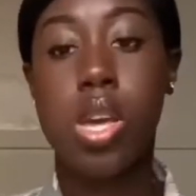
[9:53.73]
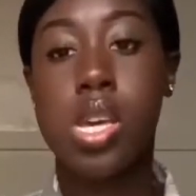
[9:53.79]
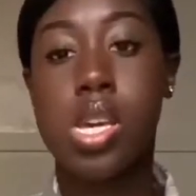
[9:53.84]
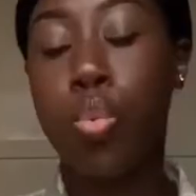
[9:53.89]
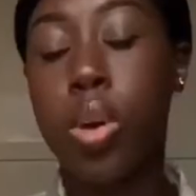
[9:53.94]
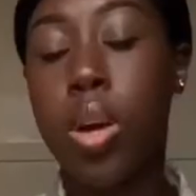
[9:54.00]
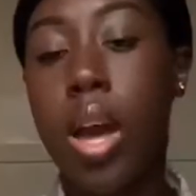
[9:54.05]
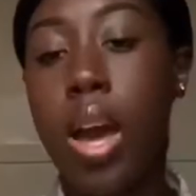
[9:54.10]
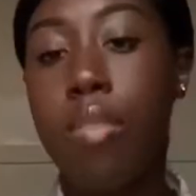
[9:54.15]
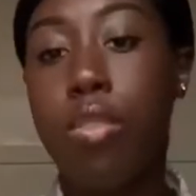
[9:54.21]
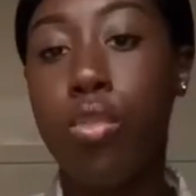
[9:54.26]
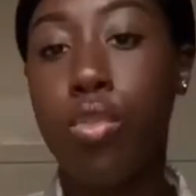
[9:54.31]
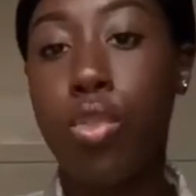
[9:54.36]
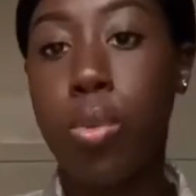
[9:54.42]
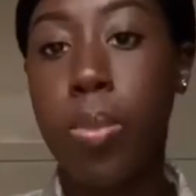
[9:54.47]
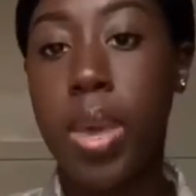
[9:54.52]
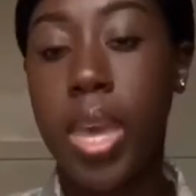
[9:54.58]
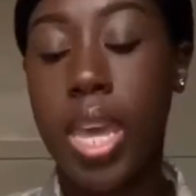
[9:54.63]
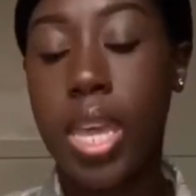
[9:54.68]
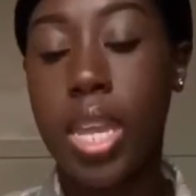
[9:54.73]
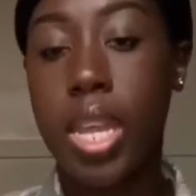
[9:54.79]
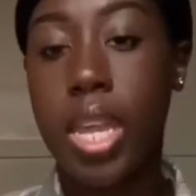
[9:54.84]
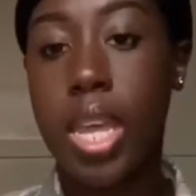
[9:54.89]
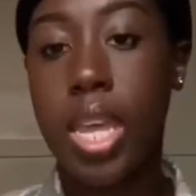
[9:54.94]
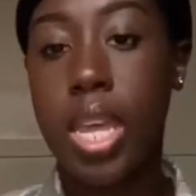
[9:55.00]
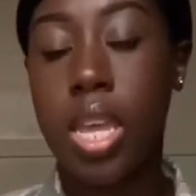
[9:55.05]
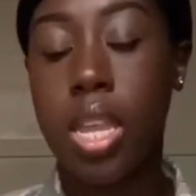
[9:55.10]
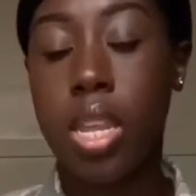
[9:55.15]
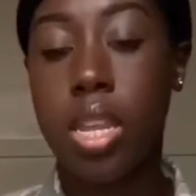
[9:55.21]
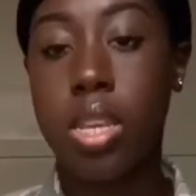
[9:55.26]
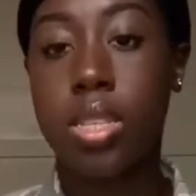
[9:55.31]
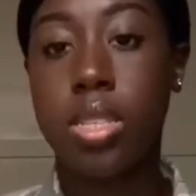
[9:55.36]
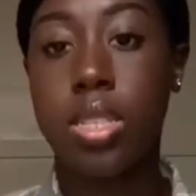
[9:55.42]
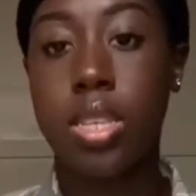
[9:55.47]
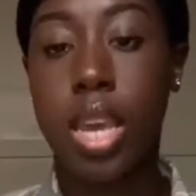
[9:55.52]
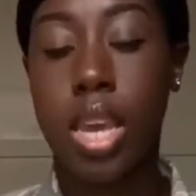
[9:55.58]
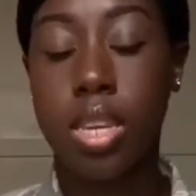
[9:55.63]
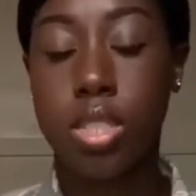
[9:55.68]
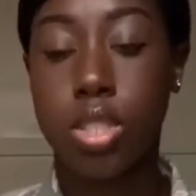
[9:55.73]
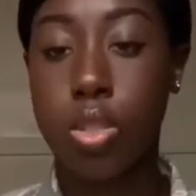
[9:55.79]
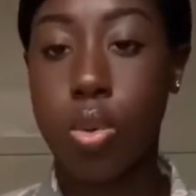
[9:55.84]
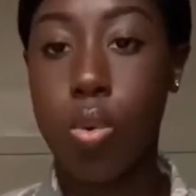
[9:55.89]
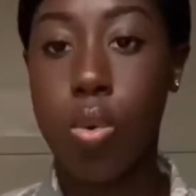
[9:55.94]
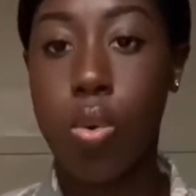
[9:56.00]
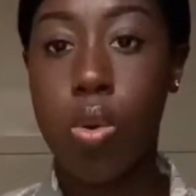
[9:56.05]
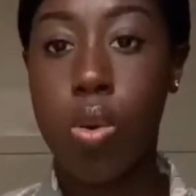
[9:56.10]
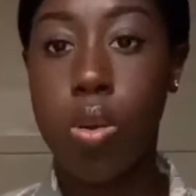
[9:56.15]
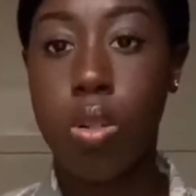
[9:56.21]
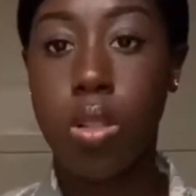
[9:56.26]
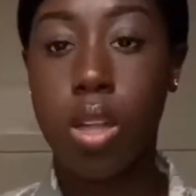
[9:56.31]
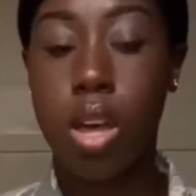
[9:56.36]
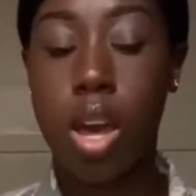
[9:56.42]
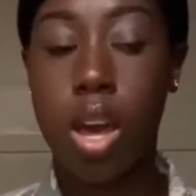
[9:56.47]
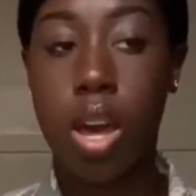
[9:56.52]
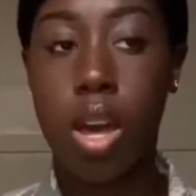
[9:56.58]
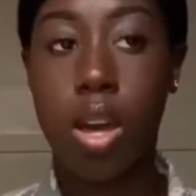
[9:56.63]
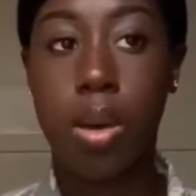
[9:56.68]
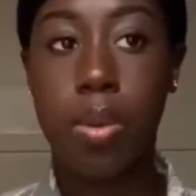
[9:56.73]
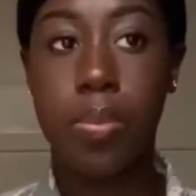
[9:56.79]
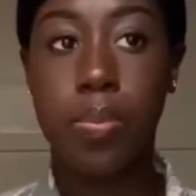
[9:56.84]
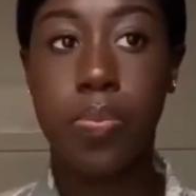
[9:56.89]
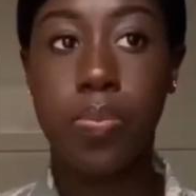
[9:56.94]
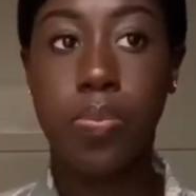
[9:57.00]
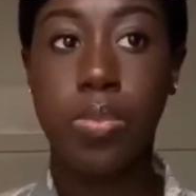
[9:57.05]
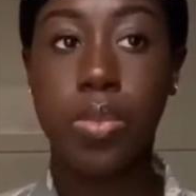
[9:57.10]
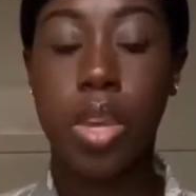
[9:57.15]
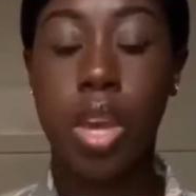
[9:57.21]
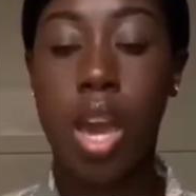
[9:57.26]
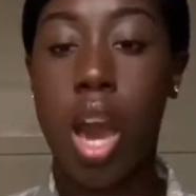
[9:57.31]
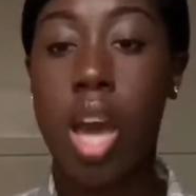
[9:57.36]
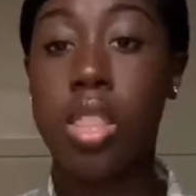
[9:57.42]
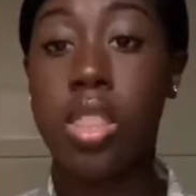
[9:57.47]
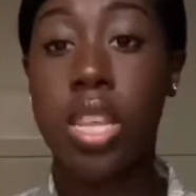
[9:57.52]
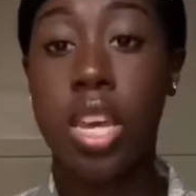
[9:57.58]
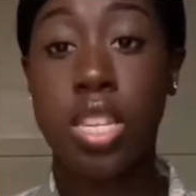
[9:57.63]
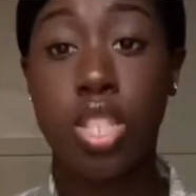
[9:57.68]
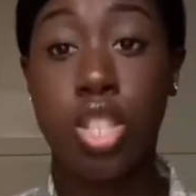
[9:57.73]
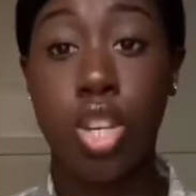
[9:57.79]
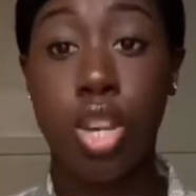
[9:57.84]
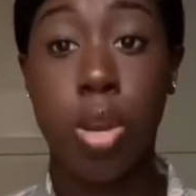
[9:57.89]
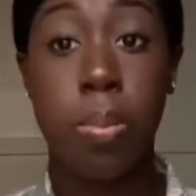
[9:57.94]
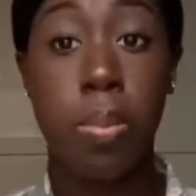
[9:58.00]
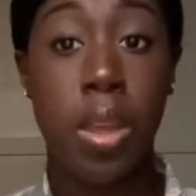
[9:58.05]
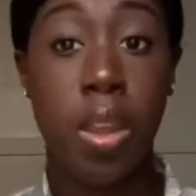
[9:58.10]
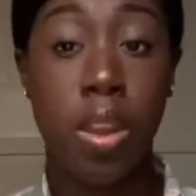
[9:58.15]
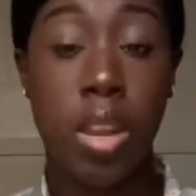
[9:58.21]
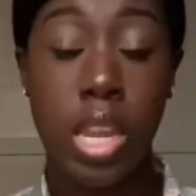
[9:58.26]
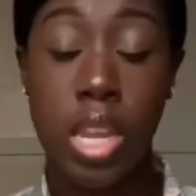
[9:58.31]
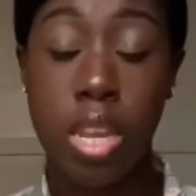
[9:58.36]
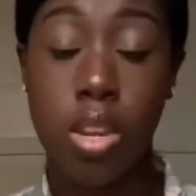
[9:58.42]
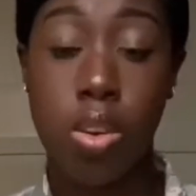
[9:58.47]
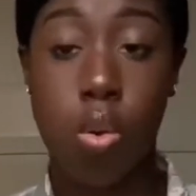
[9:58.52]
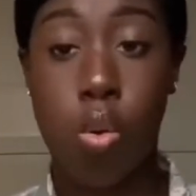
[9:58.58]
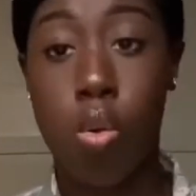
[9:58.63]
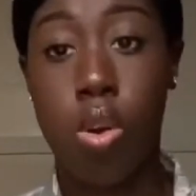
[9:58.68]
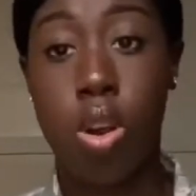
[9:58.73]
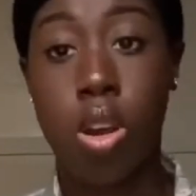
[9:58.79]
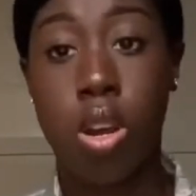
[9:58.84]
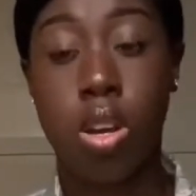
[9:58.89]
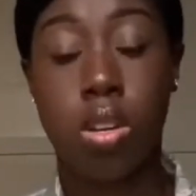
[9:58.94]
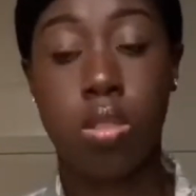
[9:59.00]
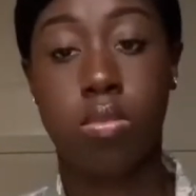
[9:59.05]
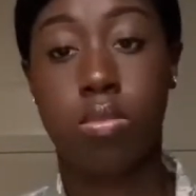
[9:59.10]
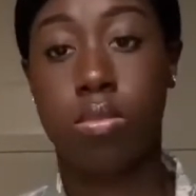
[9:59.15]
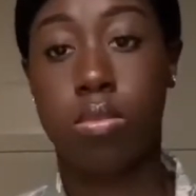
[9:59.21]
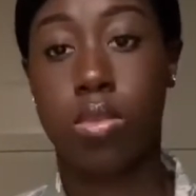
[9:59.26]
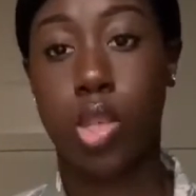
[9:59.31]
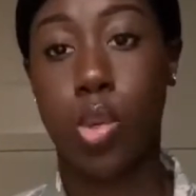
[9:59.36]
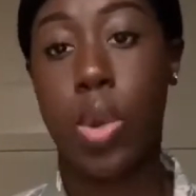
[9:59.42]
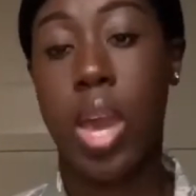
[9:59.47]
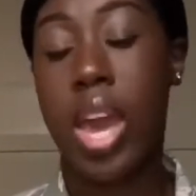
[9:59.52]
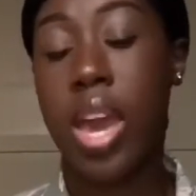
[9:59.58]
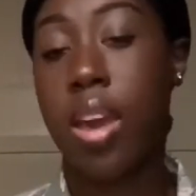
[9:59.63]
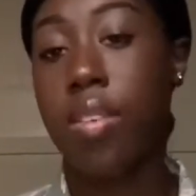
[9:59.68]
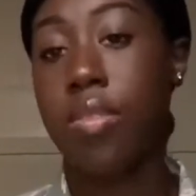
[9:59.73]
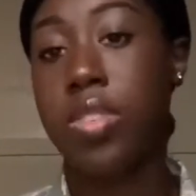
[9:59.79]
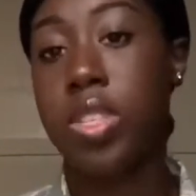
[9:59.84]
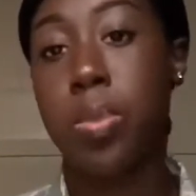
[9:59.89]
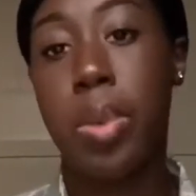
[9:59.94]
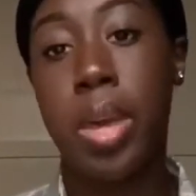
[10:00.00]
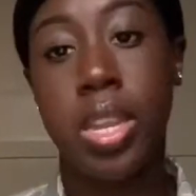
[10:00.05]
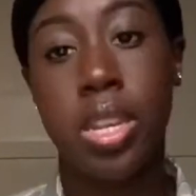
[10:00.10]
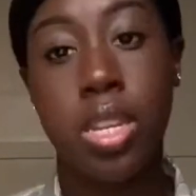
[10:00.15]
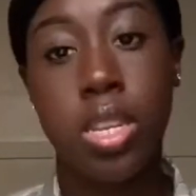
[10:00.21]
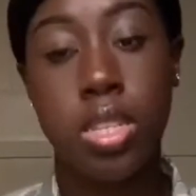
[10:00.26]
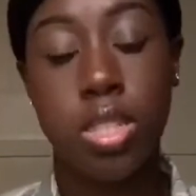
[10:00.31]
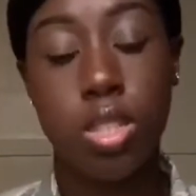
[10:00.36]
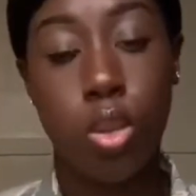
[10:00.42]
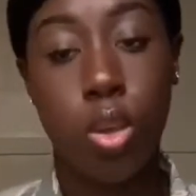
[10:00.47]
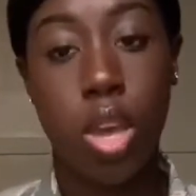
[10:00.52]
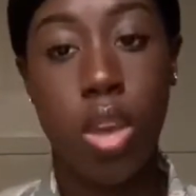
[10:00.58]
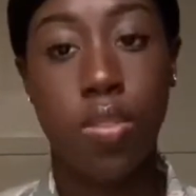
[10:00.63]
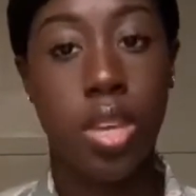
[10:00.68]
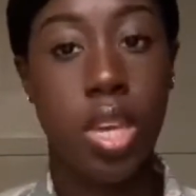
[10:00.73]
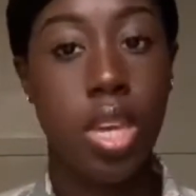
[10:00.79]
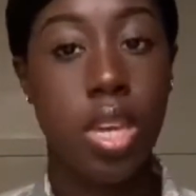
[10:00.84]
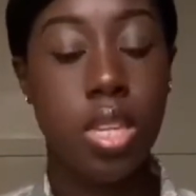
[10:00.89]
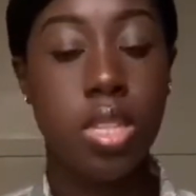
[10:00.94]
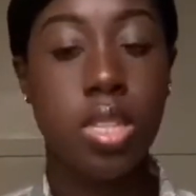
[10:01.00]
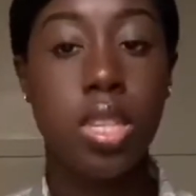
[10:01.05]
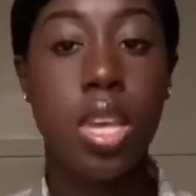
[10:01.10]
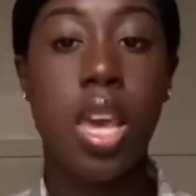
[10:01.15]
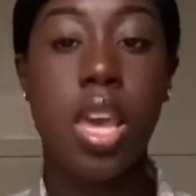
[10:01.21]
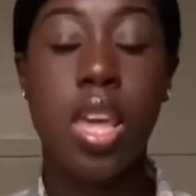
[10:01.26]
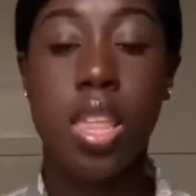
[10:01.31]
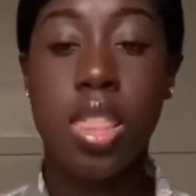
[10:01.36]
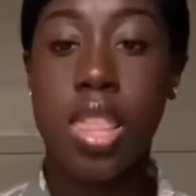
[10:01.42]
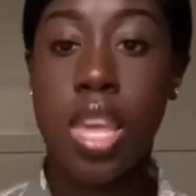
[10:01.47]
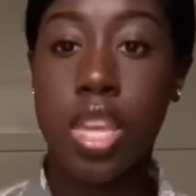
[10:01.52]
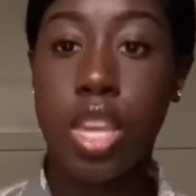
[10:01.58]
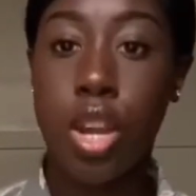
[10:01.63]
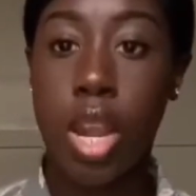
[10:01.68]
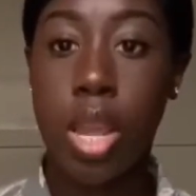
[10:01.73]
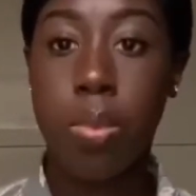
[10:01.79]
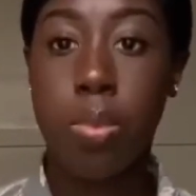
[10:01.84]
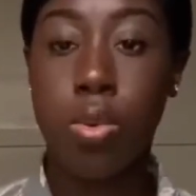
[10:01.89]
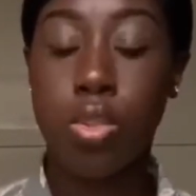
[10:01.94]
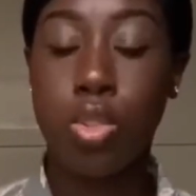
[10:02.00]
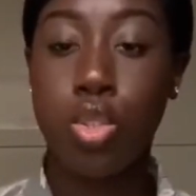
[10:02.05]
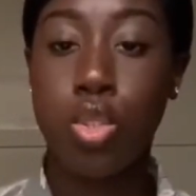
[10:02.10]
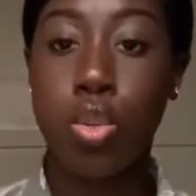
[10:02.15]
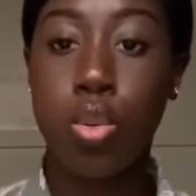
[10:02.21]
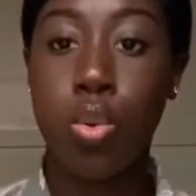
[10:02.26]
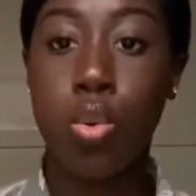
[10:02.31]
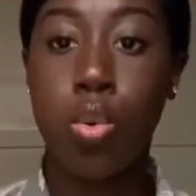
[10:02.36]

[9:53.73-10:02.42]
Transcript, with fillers: You will have a roommate in tech school um, unless you're married or have dependents, so you have kids, then you're able to